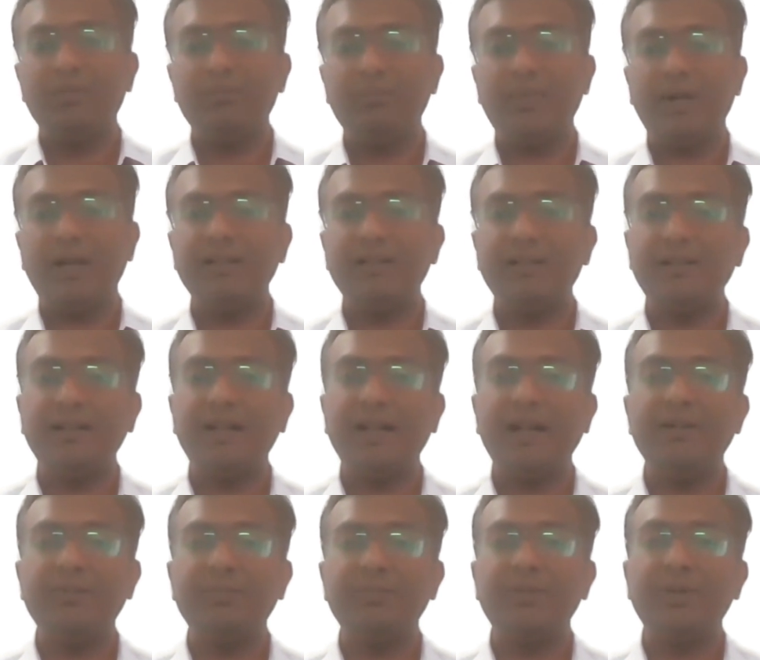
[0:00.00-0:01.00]
By the
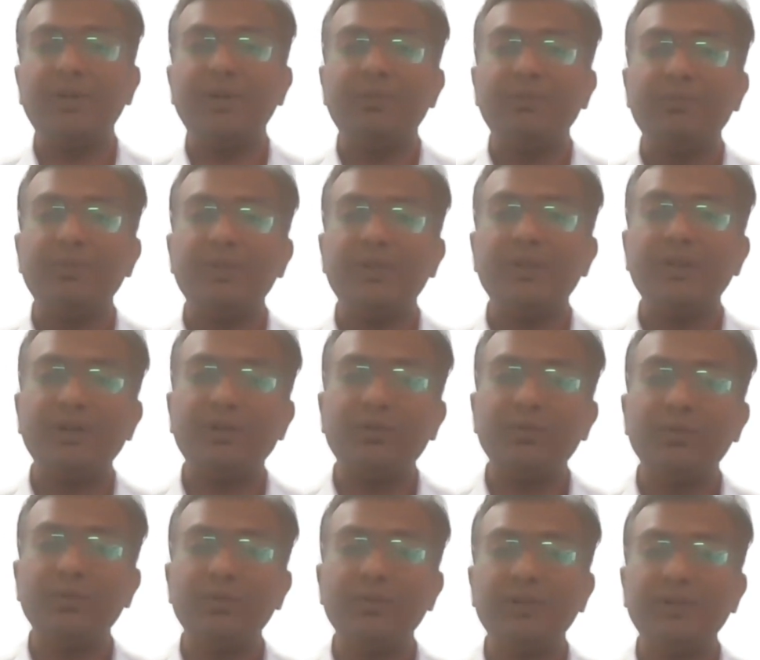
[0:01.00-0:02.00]
time we
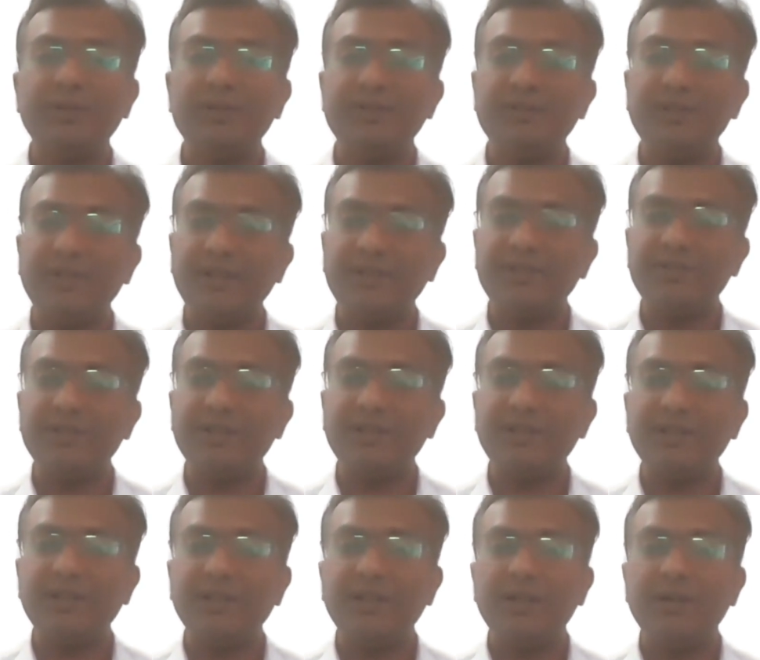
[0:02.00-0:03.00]
conclude this
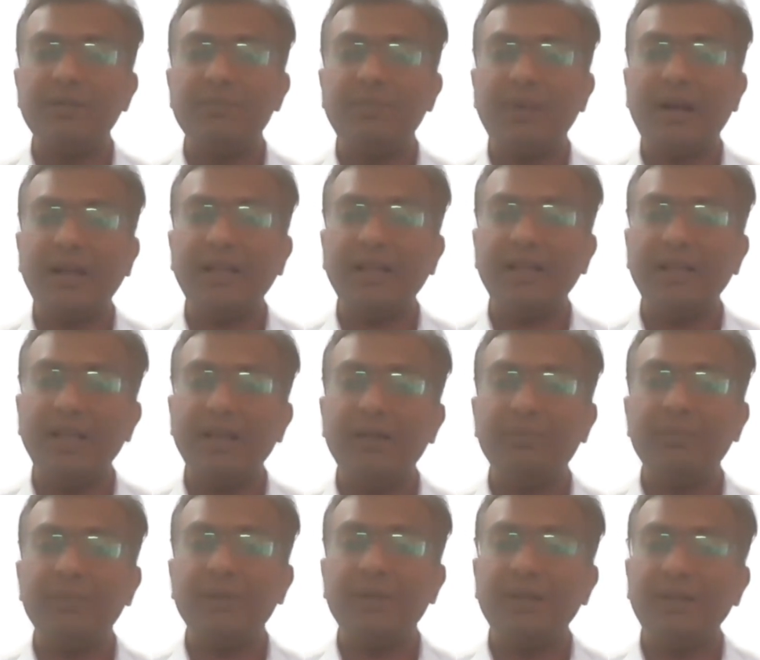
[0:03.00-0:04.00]
lecture, my
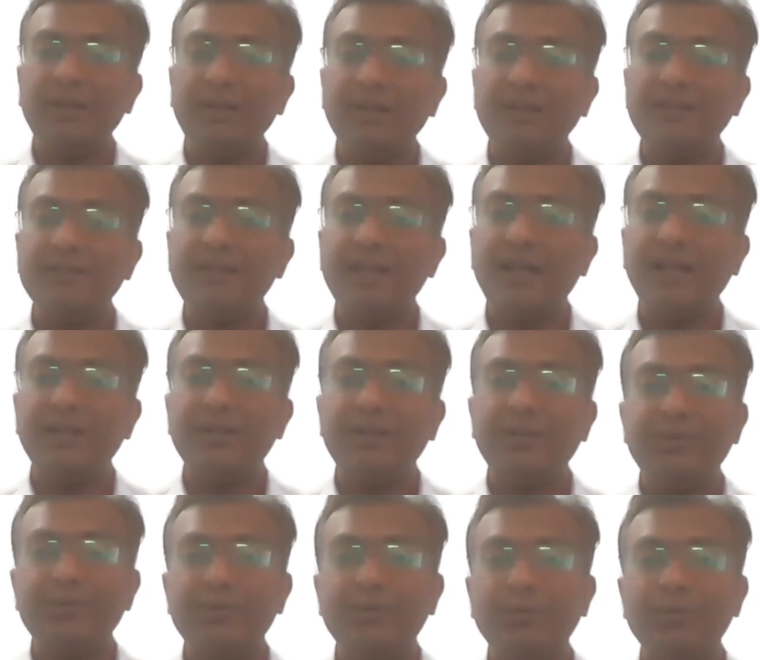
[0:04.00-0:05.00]
aim is that
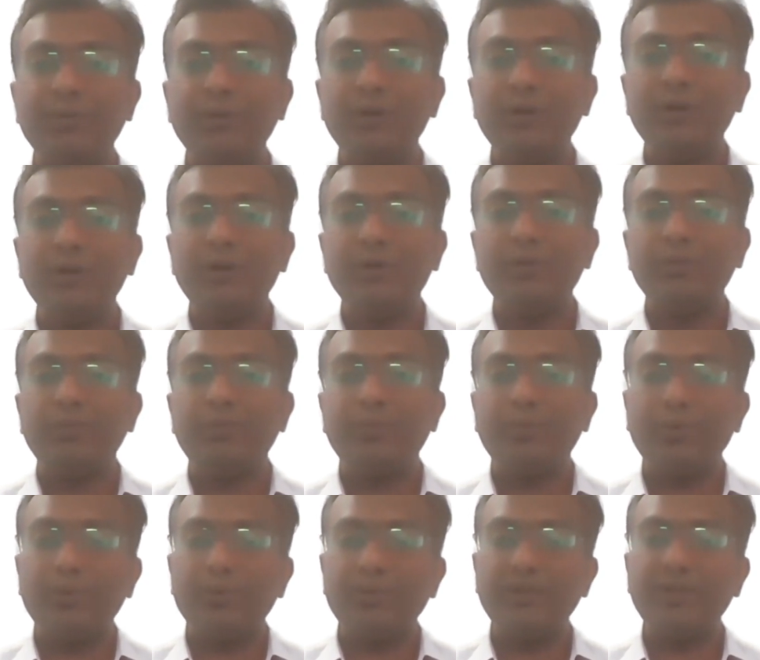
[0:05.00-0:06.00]
you will
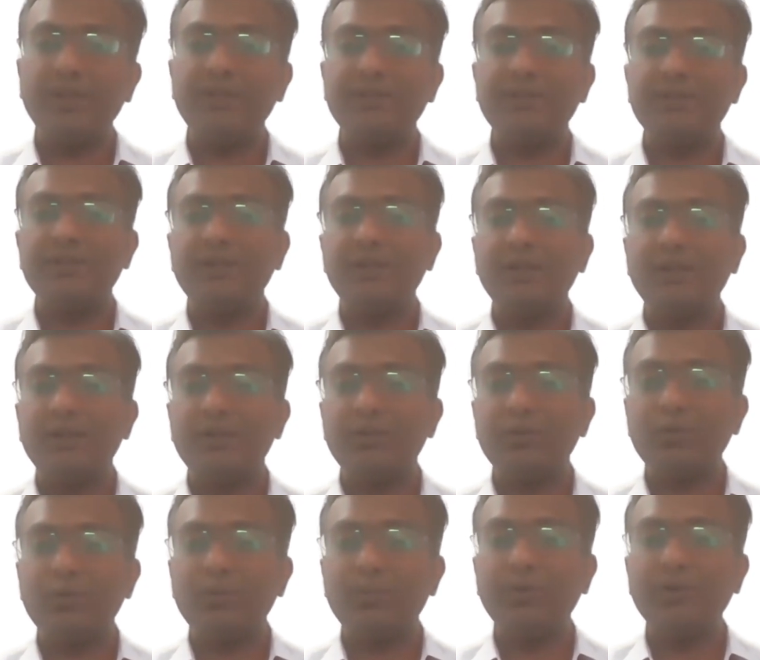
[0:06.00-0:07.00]
possess a
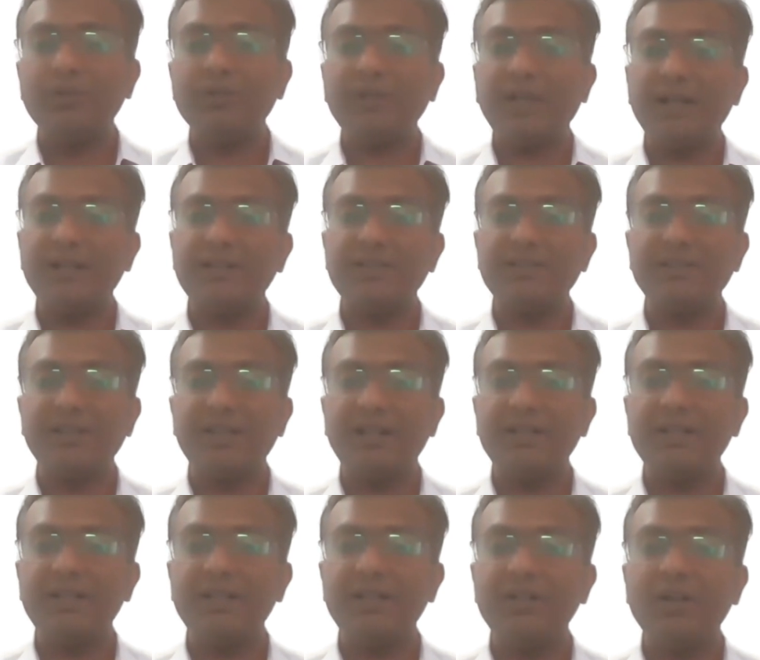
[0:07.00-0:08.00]
robust
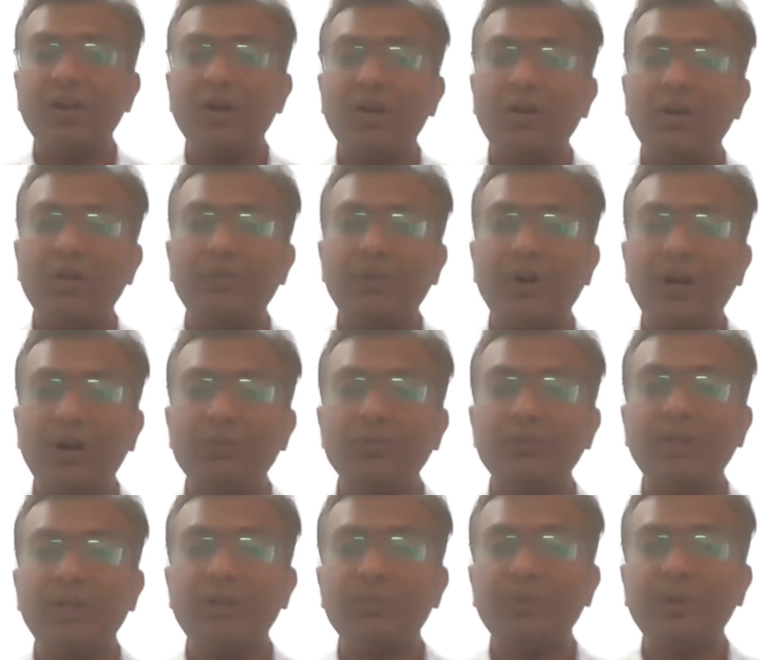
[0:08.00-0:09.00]
understanding of
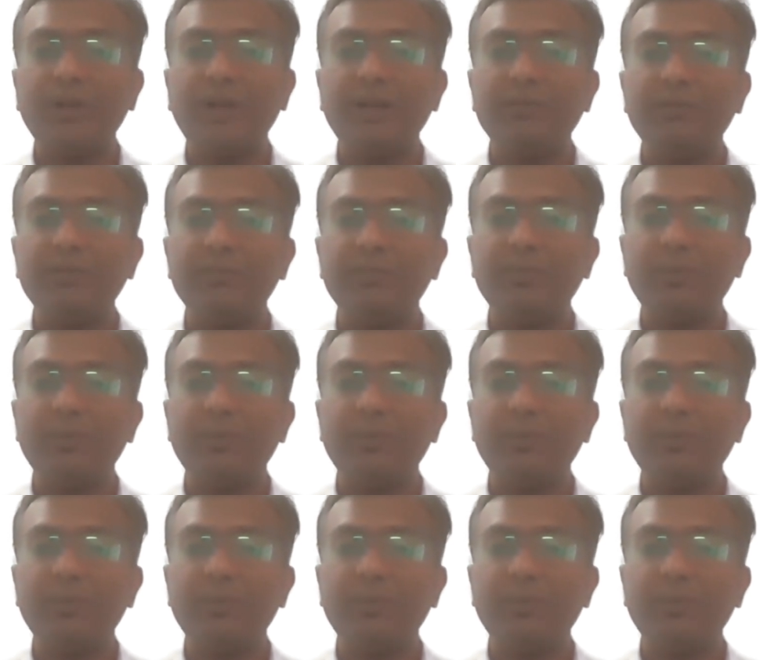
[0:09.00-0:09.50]
how thermodynamic